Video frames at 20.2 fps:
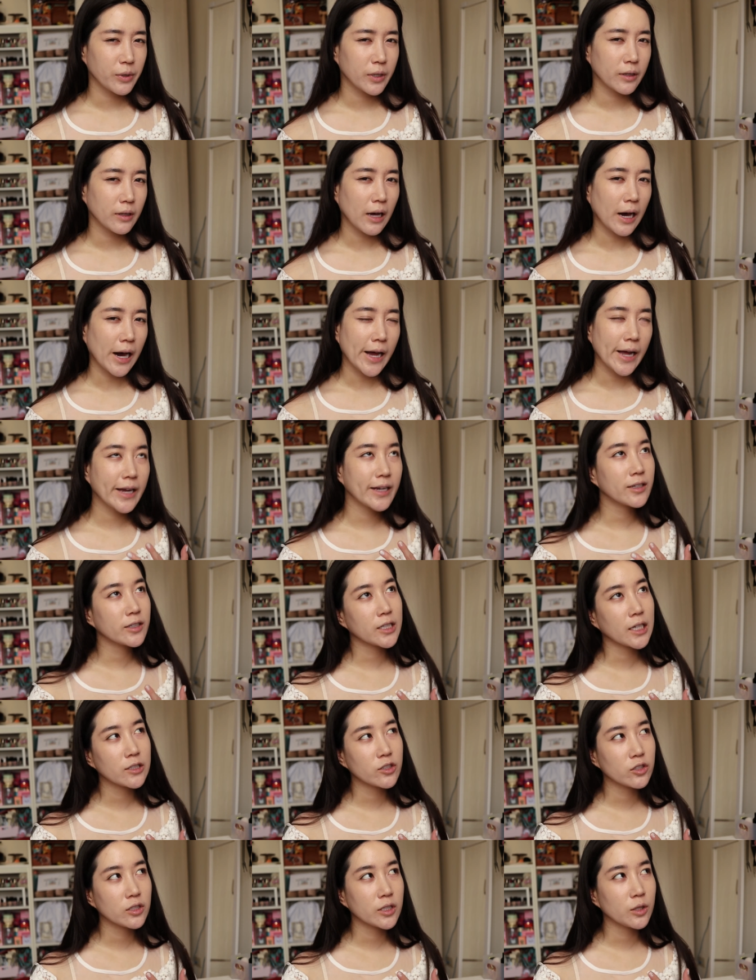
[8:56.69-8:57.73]
But I
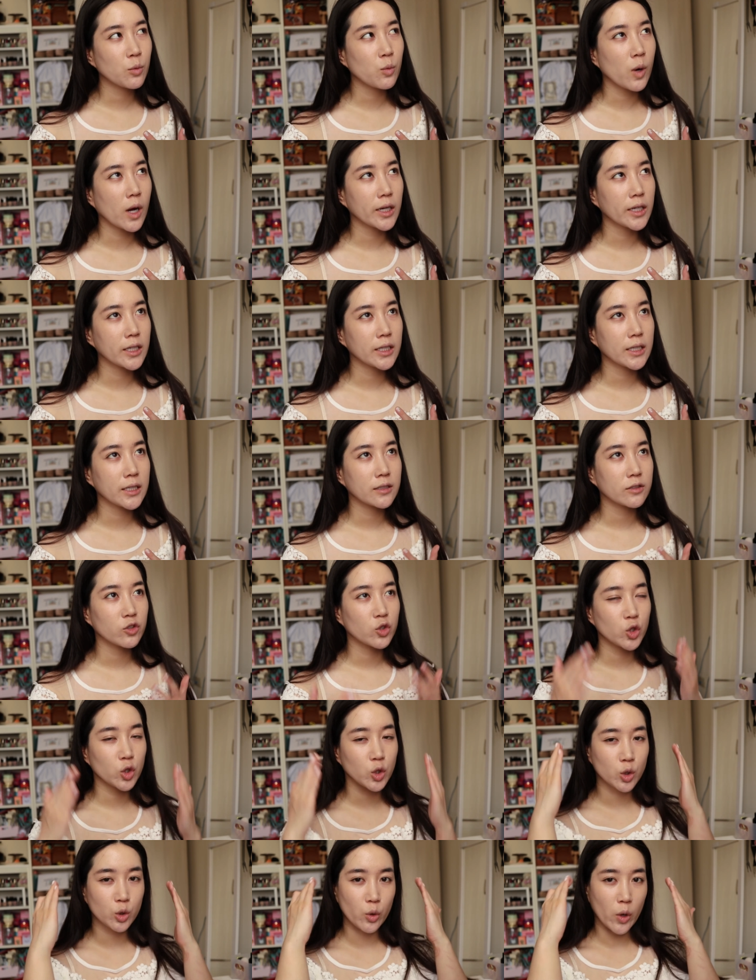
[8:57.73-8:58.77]
intentionally wanted it
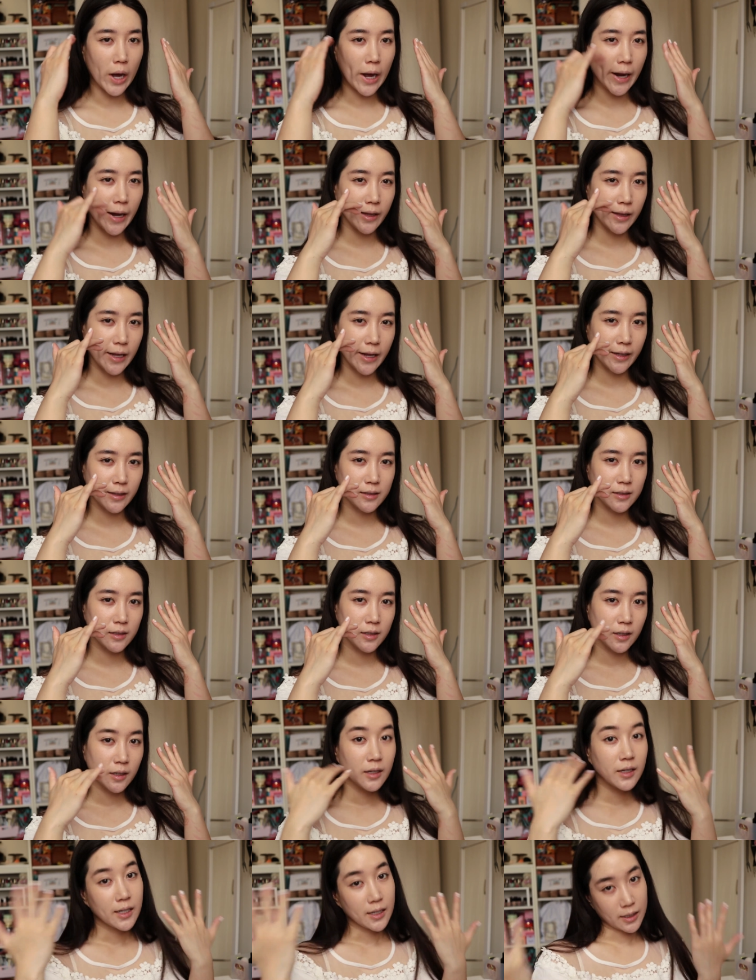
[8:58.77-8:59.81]
to highlight,
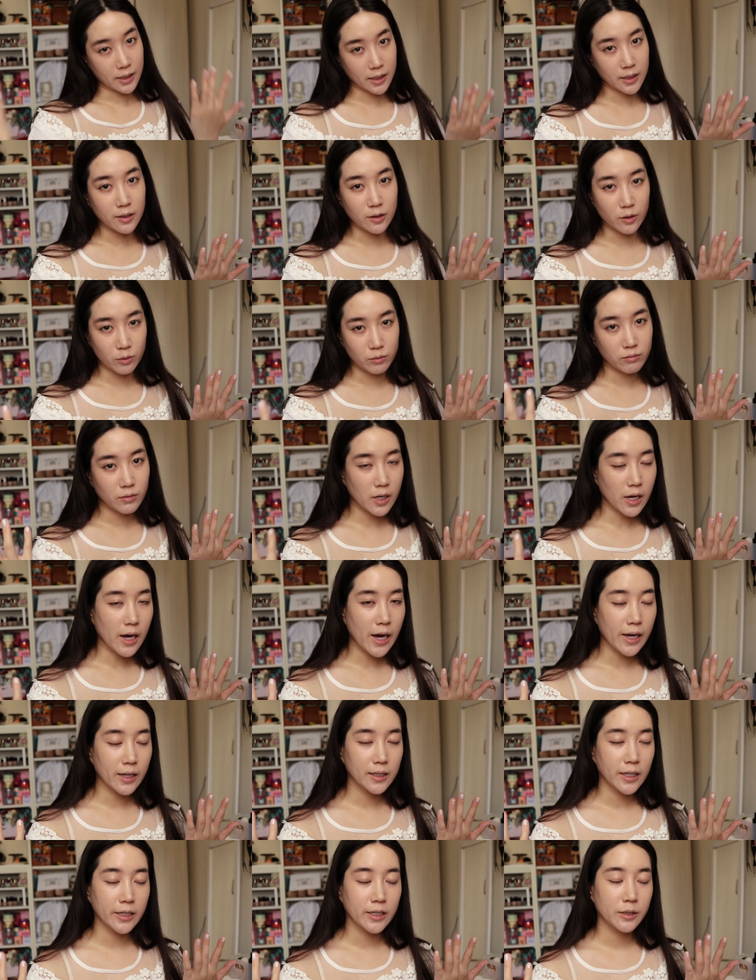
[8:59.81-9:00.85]
you know, the
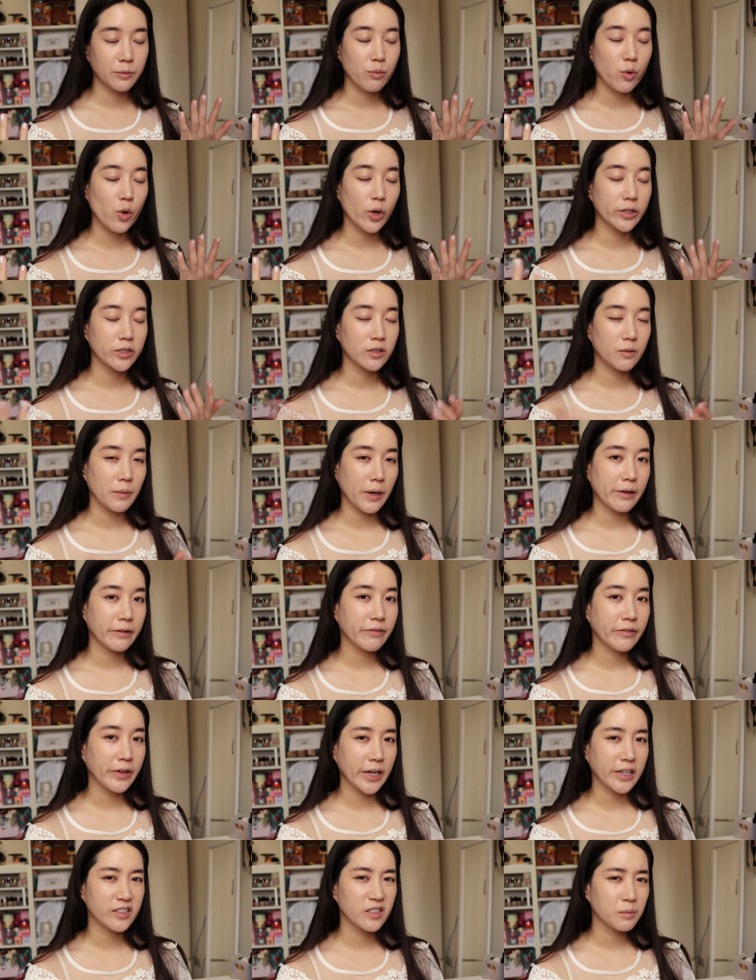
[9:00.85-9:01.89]
highlighted points of my
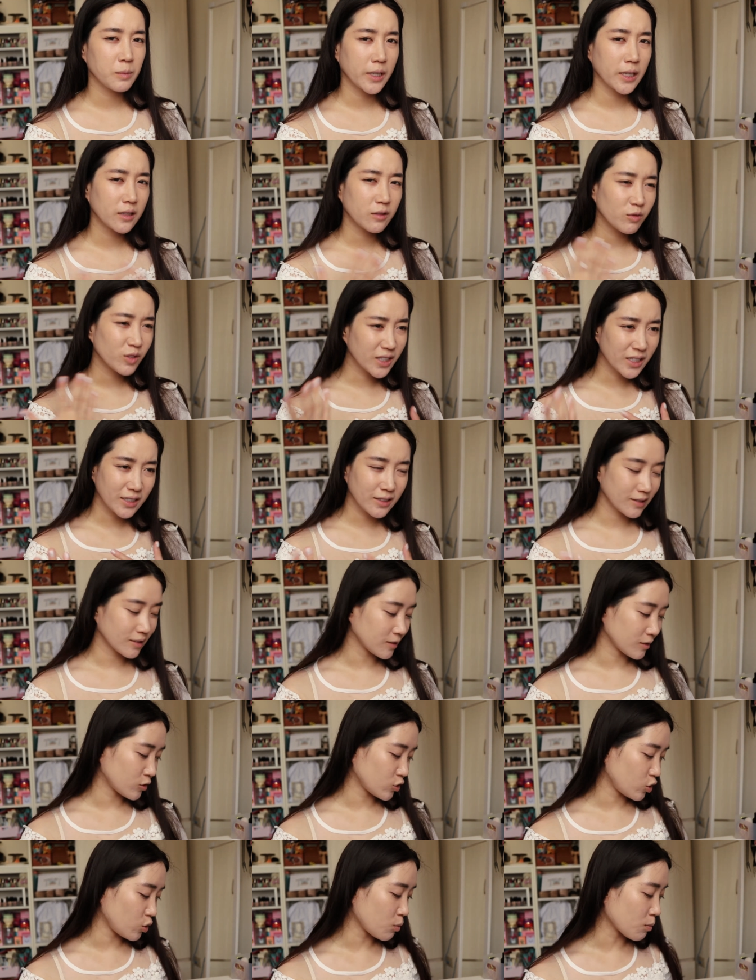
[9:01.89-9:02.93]
face, but it really
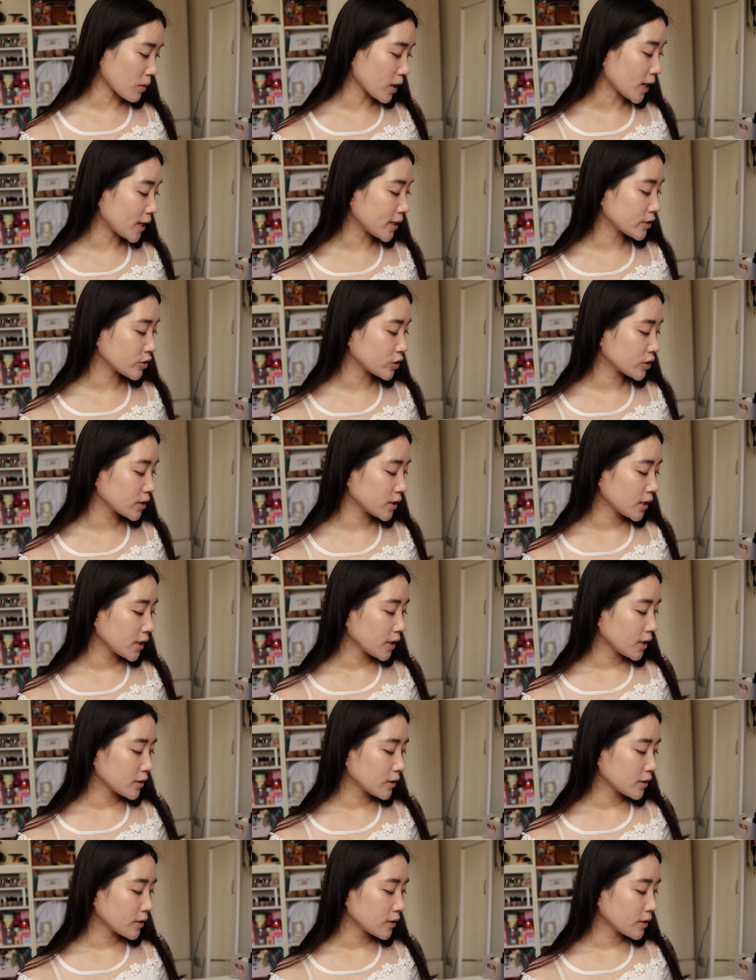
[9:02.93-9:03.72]
doesn't do much.